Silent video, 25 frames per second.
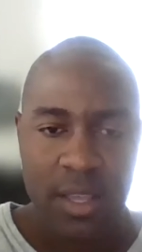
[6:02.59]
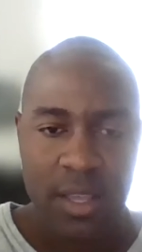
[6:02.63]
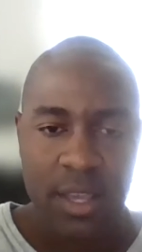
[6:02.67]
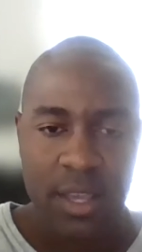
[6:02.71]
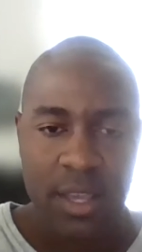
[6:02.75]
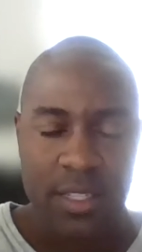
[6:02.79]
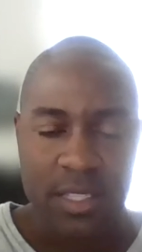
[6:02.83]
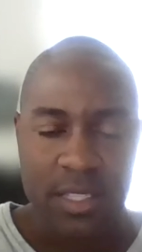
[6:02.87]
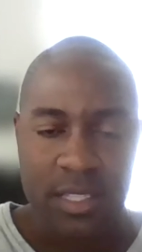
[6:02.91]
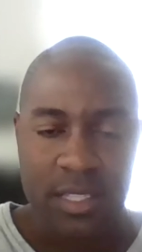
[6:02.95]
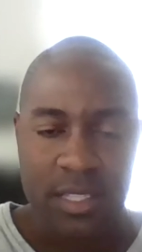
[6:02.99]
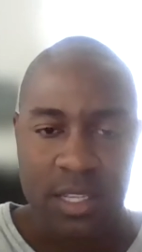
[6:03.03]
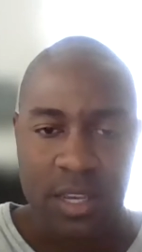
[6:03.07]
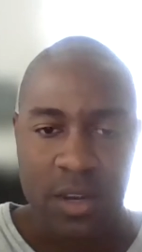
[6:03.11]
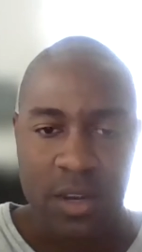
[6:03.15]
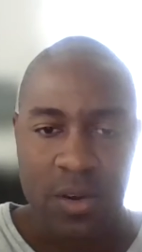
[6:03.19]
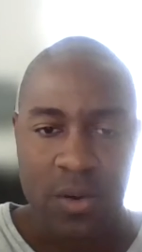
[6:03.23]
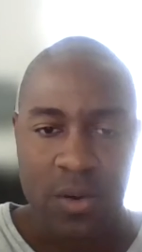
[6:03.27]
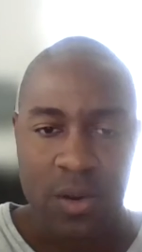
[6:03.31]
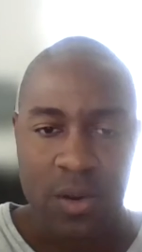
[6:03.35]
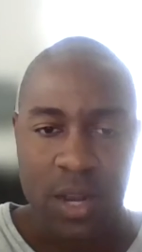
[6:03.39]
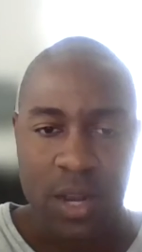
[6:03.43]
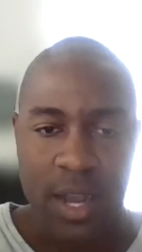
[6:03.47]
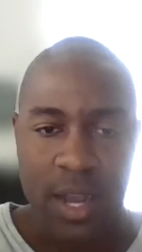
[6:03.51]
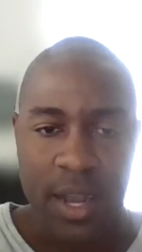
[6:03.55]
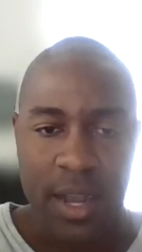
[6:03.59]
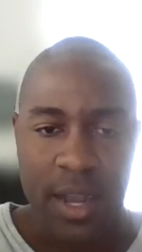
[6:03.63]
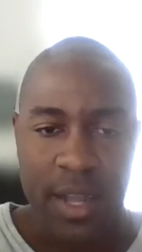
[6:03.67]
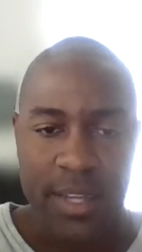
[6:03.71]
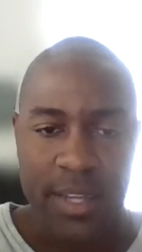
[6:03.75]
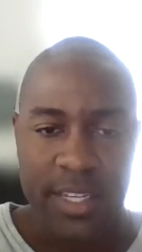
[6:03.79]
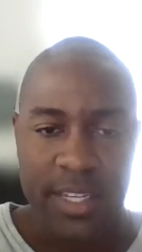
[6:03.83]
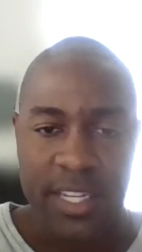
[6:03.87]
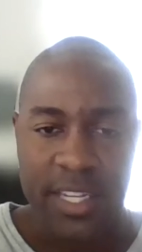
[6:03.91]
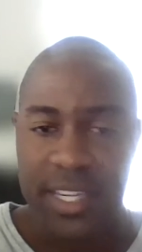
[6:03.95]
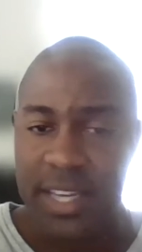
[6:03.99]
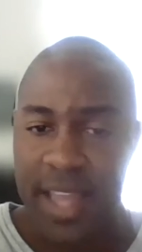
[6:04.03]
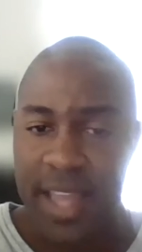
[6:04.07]
And so
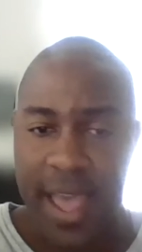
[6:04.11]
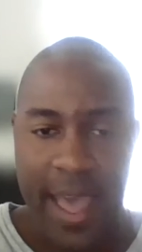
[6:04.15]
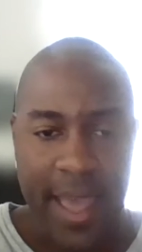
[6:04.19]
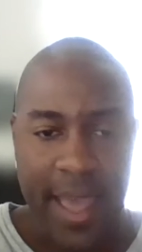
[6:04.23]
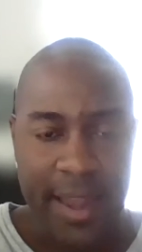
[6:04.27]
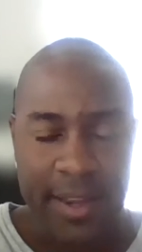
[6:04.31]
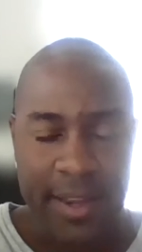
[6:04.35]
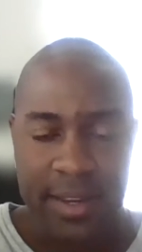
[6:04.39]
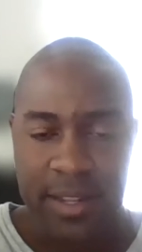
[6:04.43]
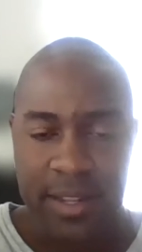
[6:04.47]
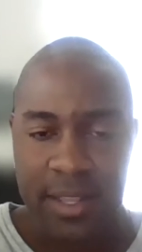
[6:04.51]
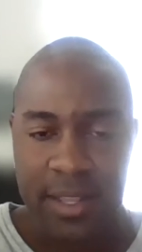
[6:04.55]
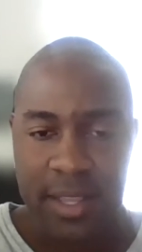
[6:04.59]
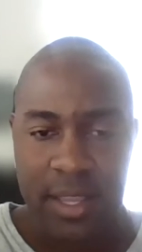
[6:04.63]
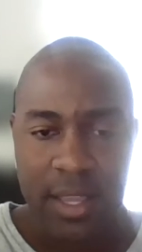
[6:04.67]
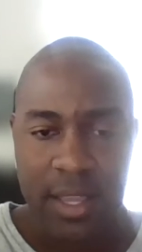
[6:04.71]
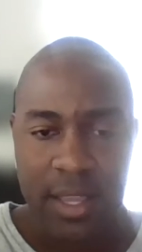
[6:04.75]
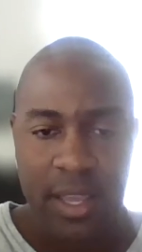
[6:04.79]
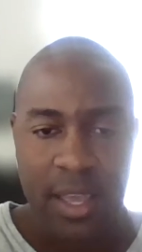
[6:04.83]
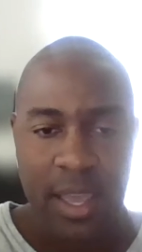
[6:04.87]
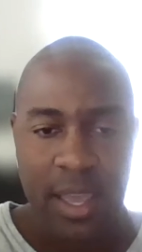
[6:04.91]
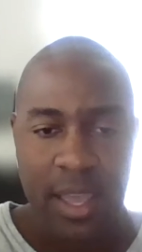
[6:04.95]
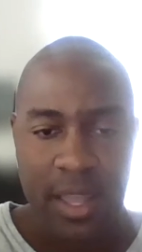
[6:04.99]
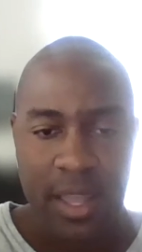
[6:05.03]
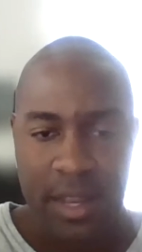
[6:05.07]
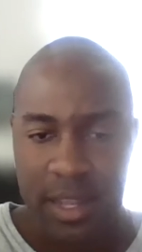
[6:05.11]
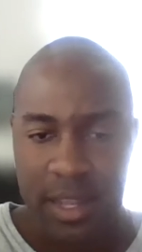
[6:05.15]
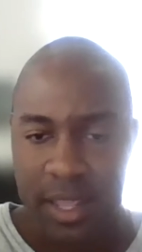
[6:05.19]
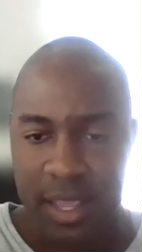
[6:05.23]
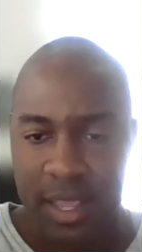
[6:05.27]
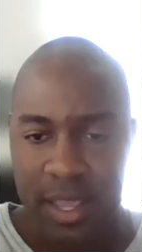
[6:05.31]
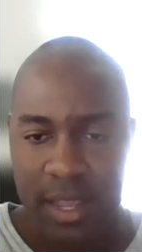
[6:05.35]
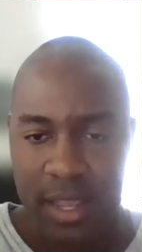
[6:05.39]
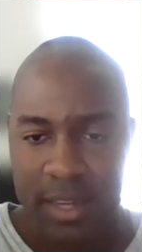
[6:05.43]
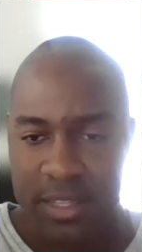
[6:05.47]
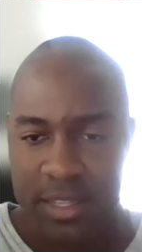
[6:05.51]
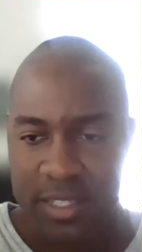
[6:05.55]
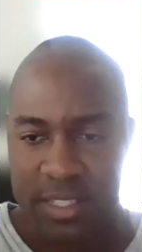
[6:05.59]
did that, and
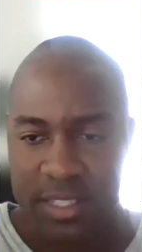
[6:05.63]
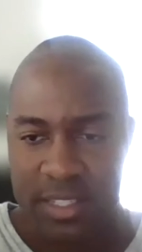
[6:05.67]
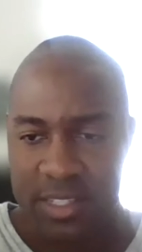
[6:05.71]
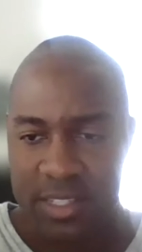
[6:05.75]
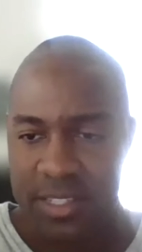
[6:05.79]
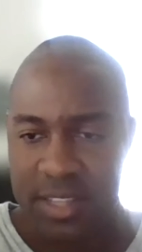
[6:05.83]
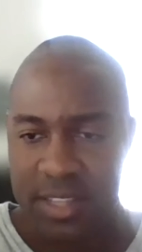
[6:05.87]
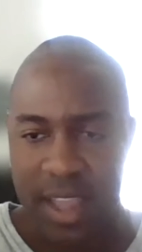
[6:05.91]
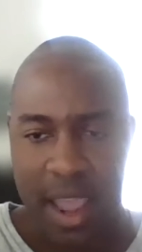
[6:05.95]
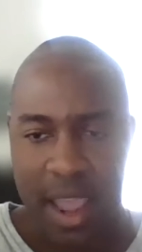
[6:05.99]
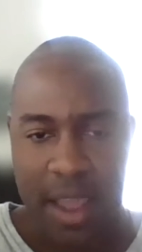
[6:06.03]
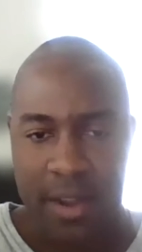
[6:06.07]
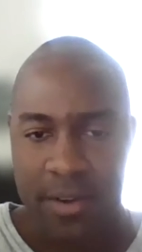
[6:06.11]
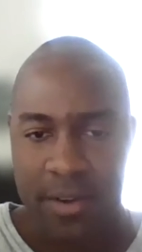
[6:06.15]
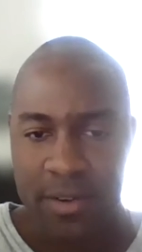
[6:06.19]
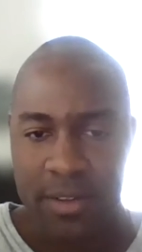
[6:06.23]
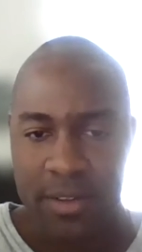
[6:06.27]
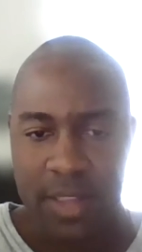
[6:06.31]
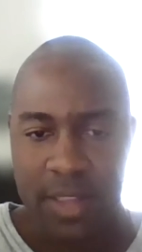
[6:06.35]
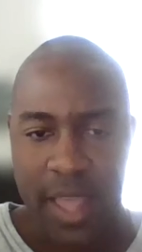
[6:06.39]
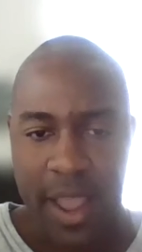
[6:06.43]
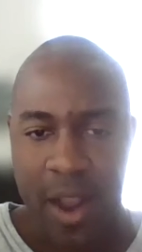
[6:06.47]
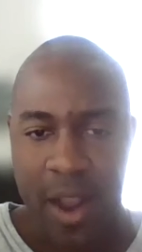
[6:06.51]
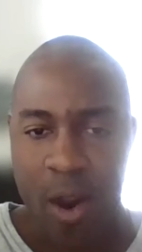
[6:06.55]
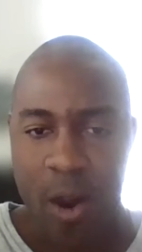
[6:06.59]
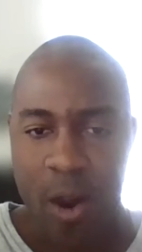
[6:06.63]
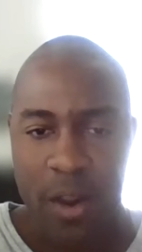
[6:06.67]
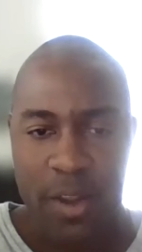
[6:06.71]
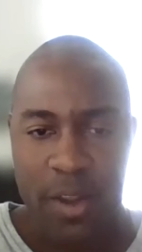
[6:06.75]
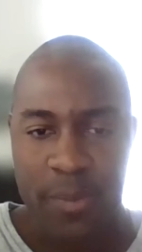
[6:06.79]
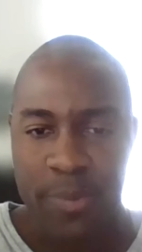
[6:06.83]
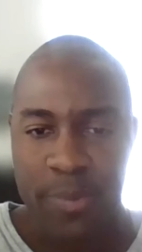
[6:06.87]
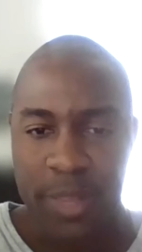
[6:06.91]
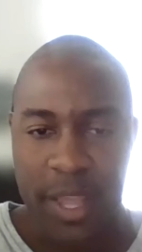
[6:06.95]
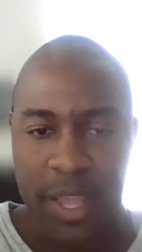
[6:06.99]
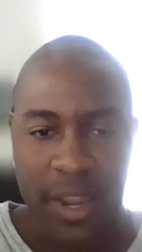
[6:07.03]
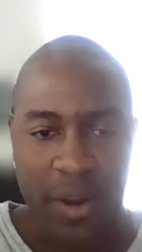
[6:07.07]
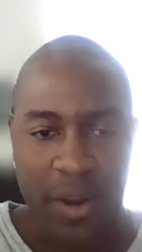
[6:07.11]
then just a standard like hardy
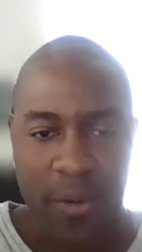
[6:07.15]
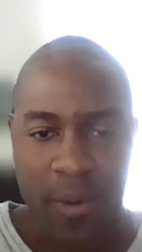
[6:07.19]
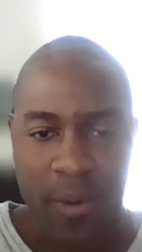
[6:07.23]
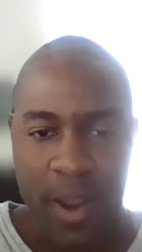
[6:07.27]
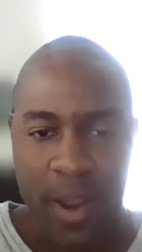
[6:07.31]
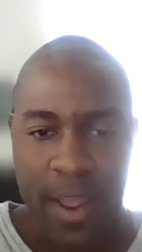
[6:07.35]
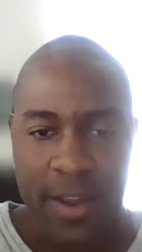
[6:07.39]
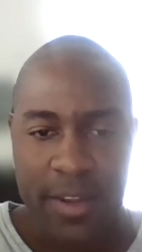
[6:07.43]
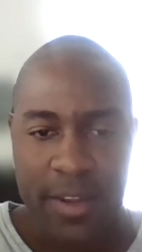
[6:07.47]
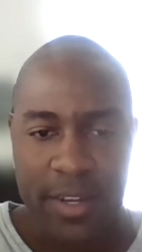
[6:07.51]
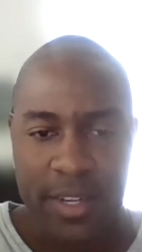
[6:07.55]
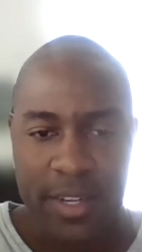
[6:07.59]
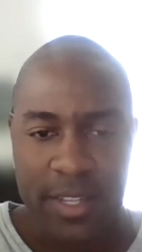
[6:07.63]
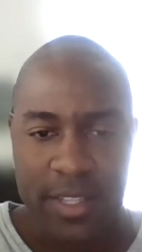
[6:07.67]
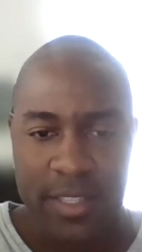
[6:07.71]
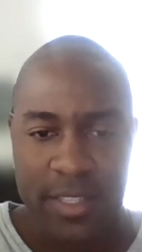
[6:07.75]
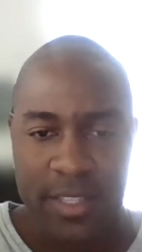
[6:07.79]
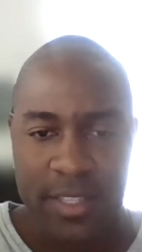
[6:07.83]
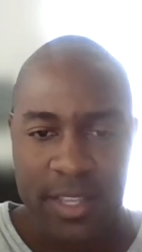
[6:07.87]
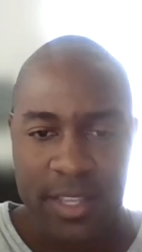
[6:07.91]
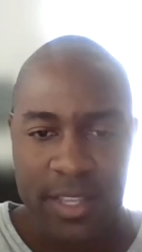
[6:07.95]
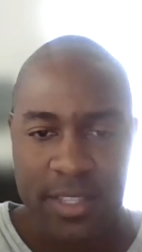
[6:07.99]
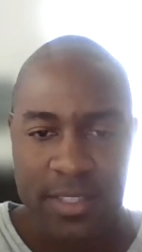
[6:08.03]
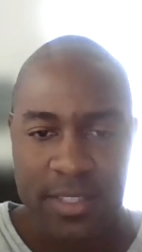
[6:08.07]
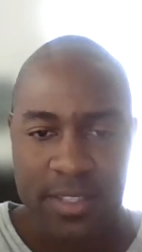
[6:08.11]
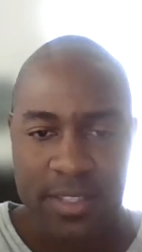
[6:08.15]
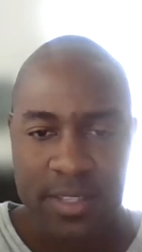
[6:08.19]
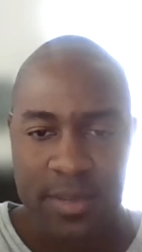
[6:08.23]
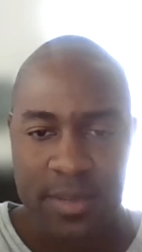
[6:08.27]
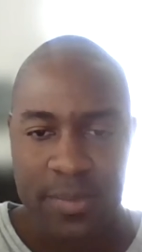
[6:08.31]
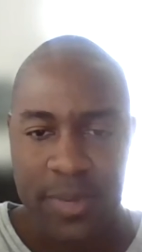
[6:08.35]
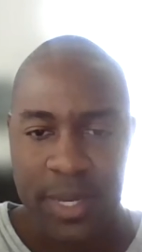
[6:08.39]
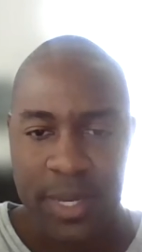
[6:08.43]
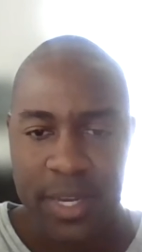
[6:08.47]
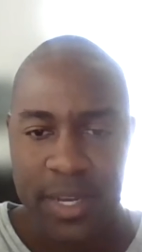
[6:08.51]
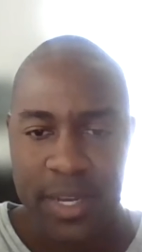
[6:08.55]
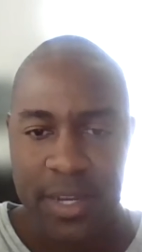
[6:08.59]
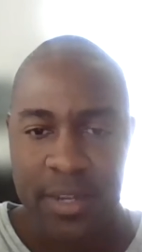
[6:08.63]
plank around it, and
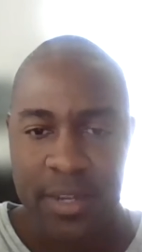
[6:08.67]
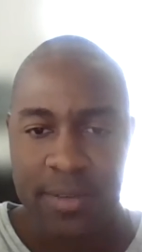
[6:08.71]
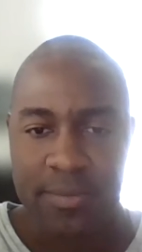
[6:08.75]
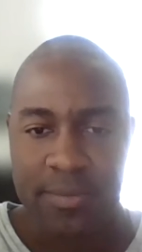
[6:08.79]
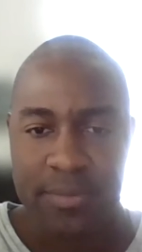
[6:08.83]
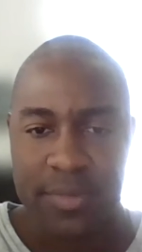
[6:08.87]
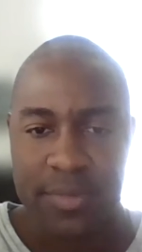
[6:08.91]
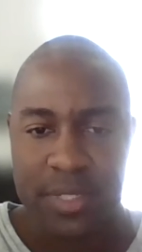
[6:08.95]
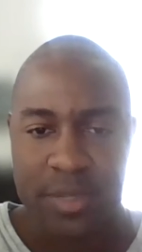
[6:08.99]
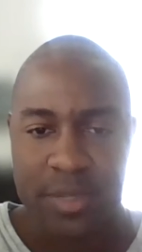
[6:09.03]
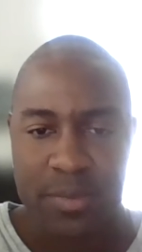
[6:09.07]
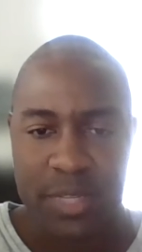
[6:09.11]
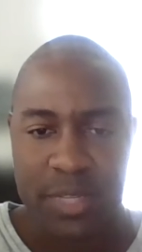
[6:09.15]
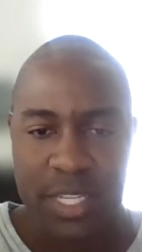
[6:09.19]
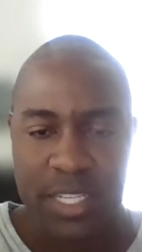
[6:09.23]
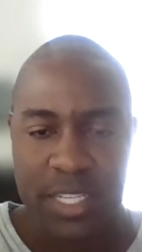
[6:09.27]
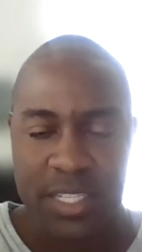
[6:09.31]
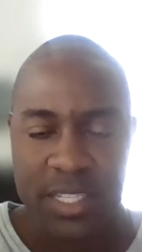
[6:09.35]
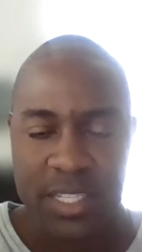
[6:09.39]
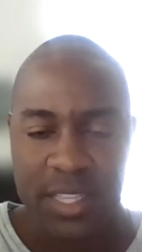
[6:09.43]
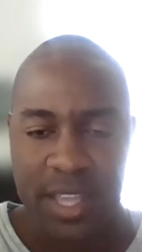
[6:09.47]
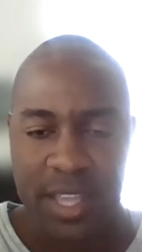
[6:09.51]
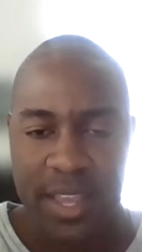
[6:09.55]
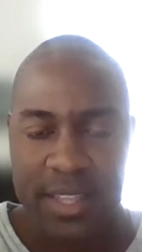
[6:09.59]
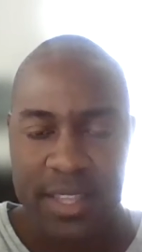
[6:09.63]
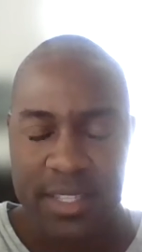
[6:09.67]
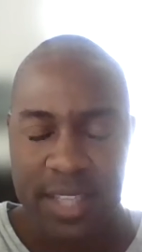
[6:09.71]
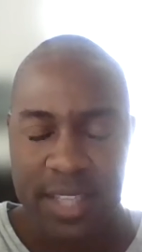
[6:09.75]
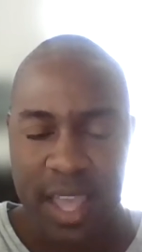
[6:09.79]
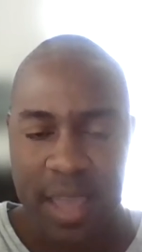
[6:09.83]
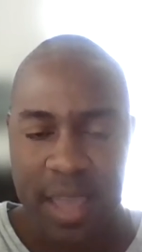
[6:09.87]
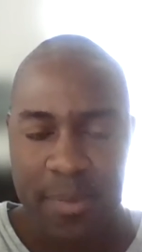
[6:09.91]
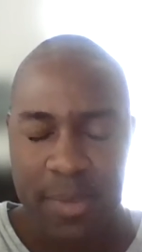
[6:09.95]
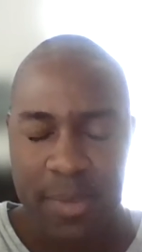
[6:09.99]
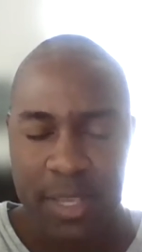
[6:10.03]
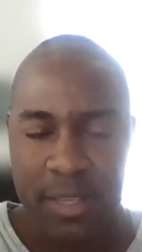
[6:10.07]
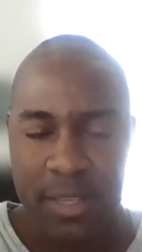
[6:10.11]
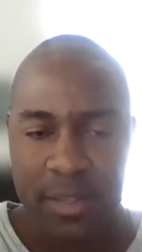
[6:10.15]
some decent
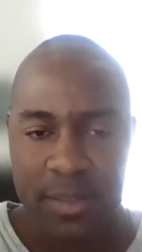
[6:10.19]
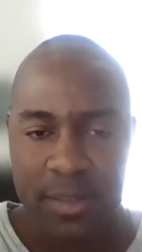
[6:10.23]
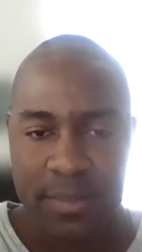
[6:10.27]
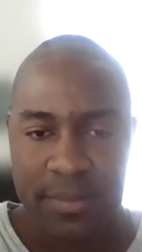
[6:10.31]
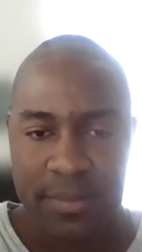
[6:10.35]
landscaping.